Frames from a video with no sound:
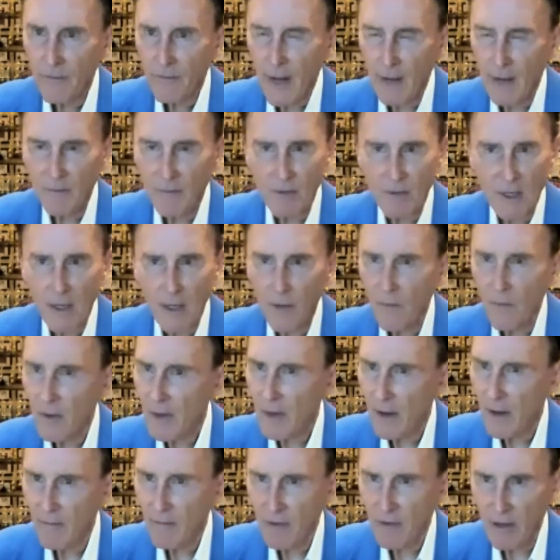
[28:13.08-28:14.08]
I'm dealing
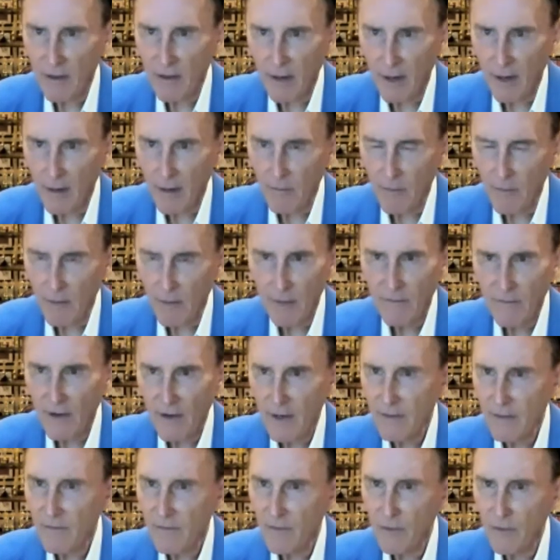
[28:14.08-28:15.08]
with everything:
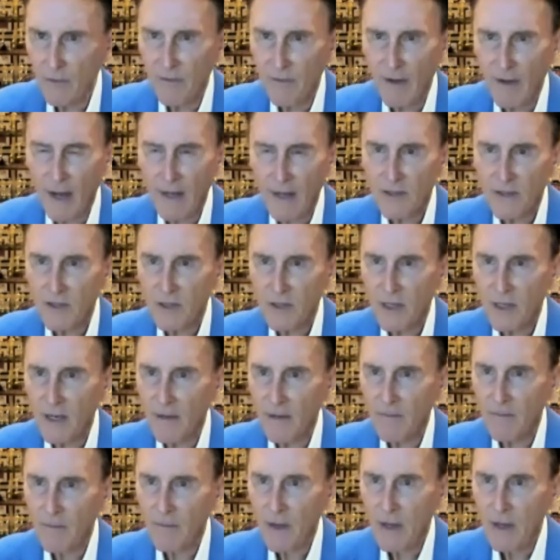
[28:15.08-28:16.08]
modified food
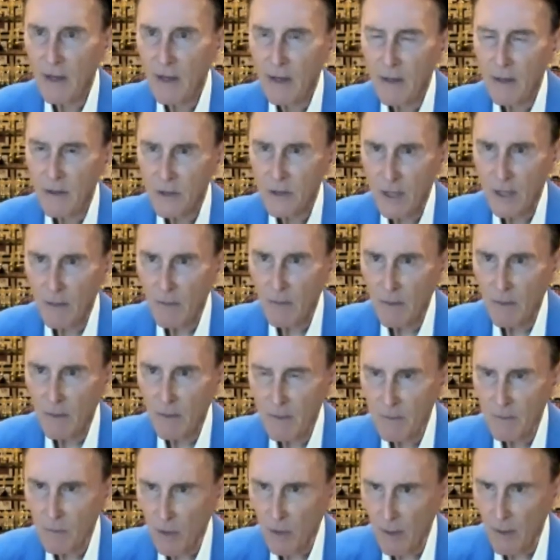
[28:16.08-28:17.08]
fasting,
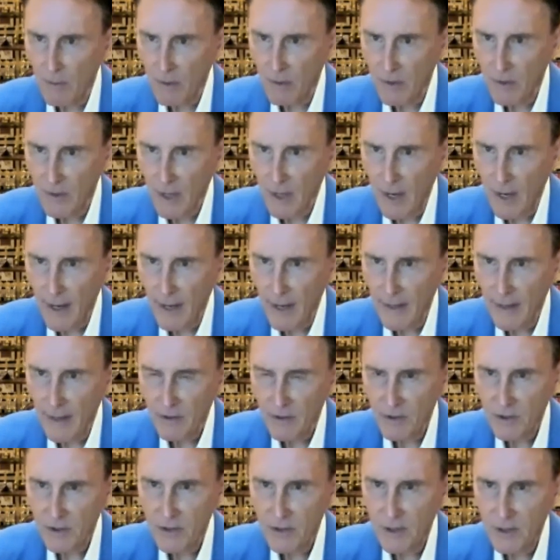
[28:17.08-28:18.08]
supplement, proper diet,
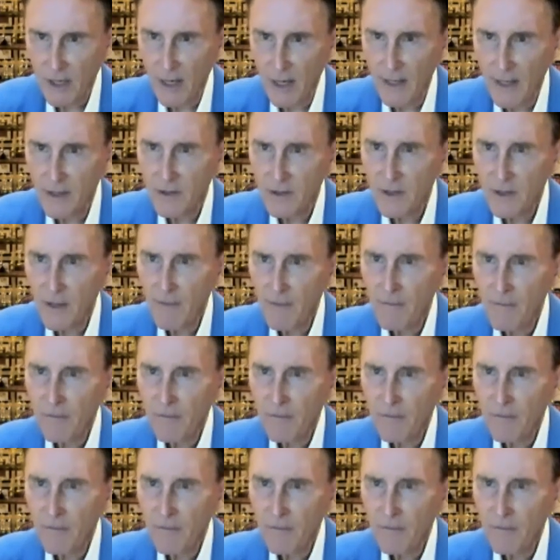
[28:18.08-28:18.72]
exercise,